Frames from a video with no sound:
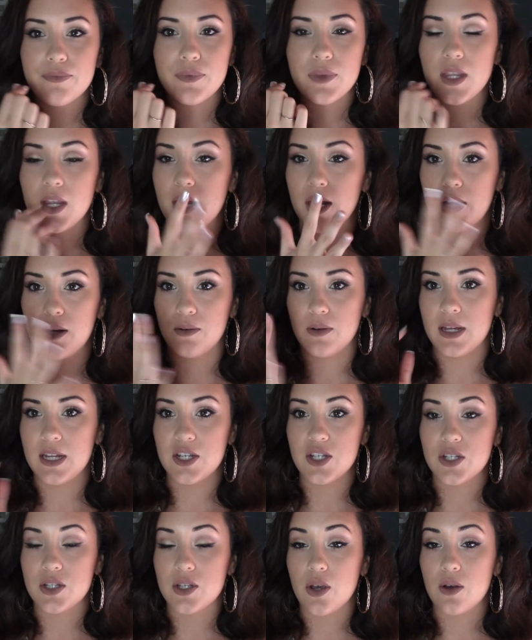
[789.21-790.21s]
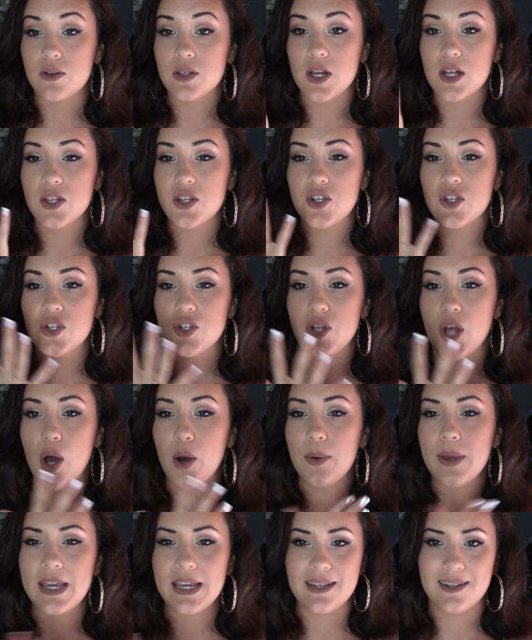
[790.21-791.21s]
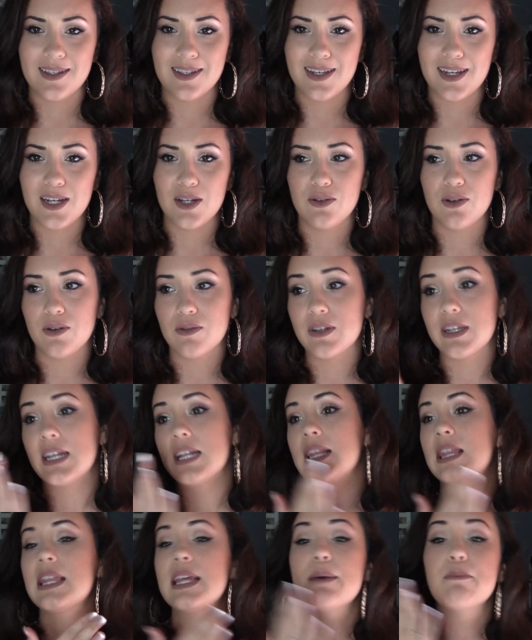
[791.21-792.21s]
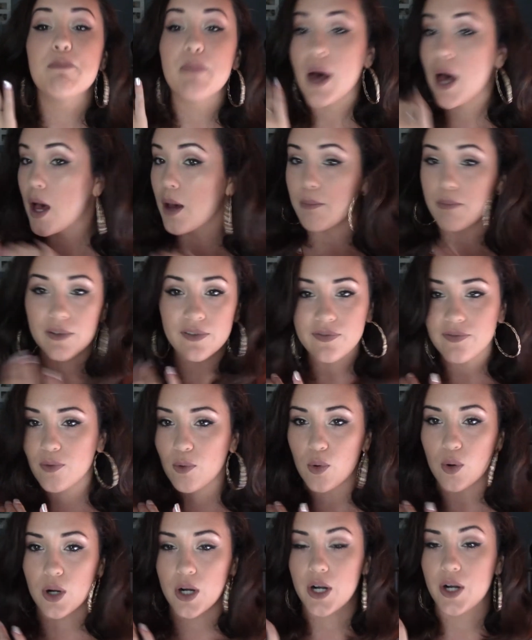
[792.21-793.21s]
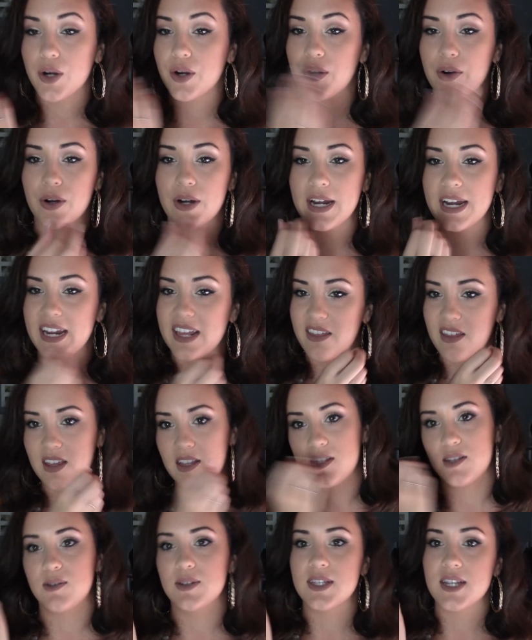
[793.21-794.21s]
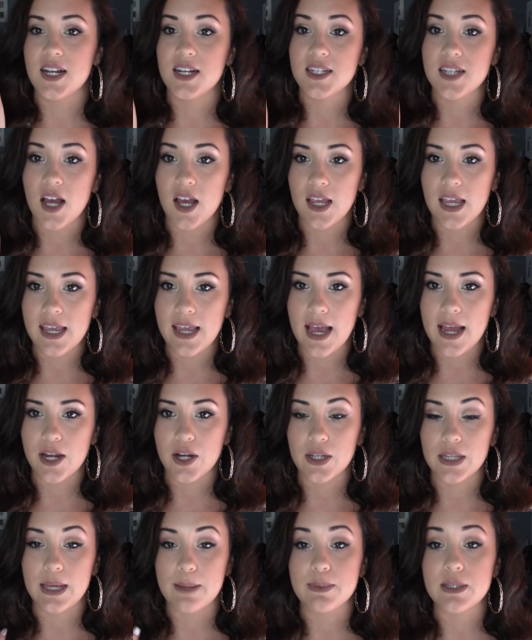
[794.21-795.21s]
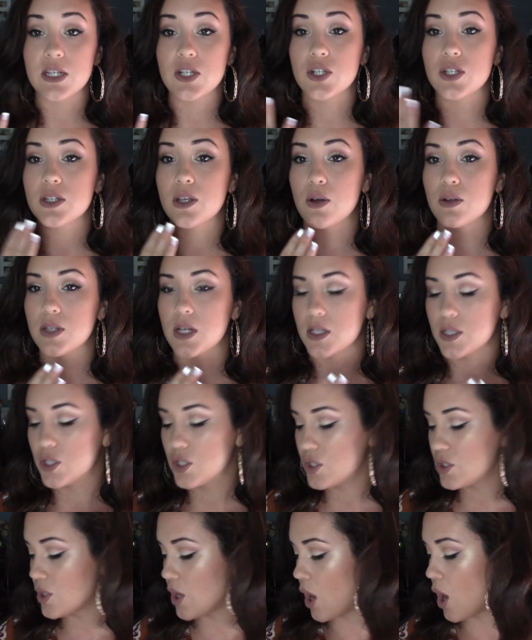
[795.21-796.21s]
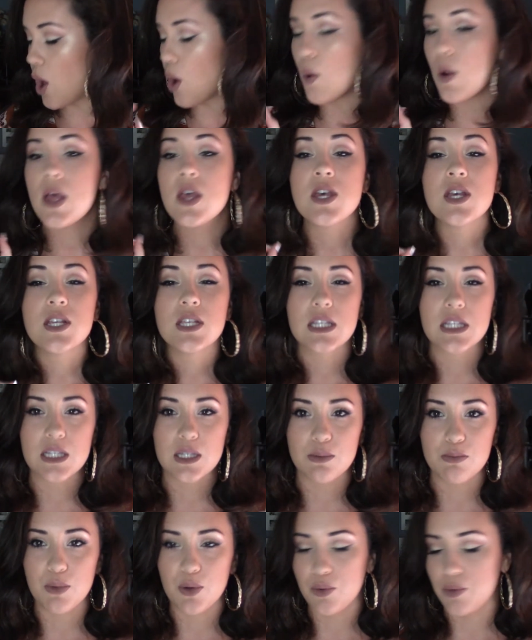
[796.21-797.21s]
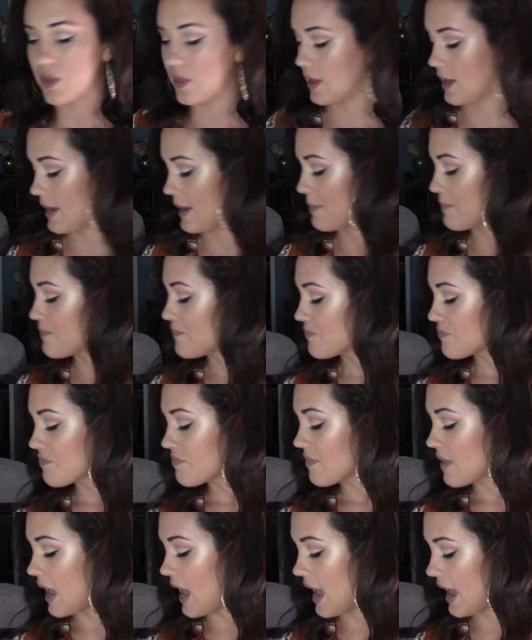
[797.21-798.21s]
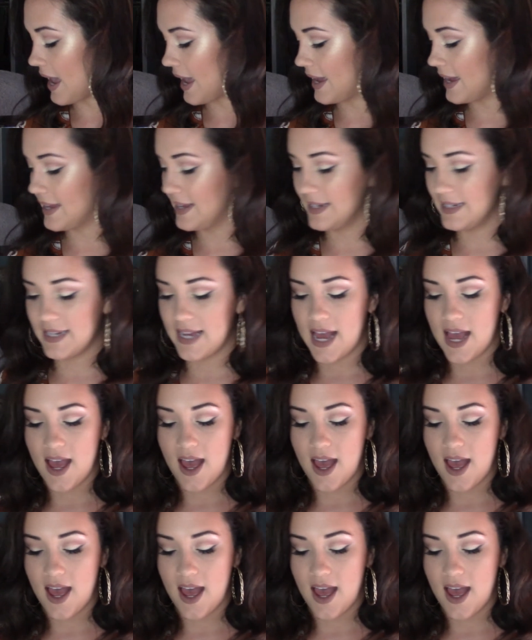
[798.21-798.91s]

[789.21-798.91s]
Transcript: you know, it just goes on so easily. You don't need a lip balm before or anything, so it's not tugging at your lips. It just goes on so smoothly, and